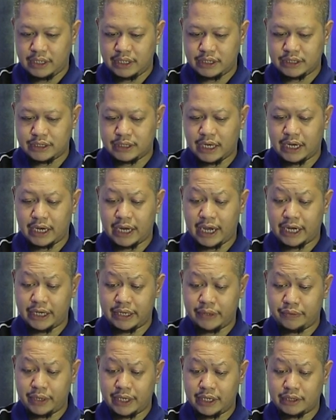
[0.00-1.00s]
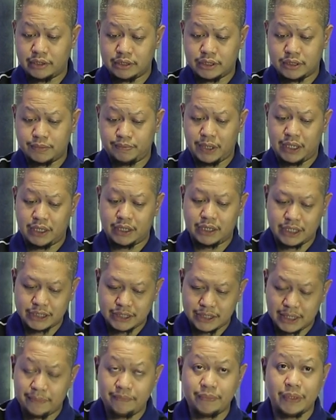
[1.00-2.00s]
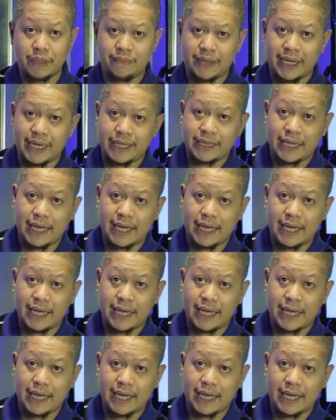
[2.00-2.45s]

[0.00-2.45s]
Is there any way to speed this up, you might